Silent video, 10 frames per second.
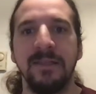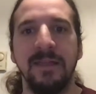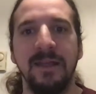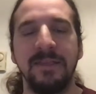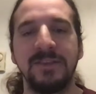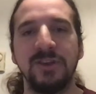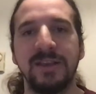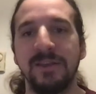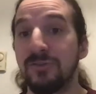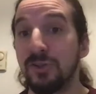Uh, they
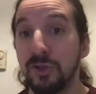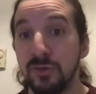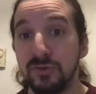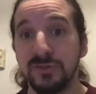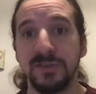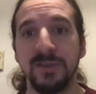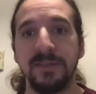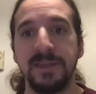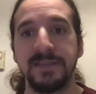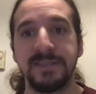track down clues,
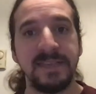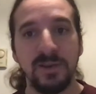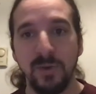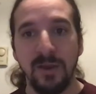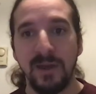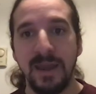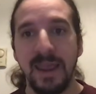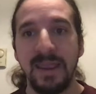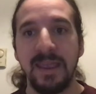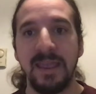they sneak around at night,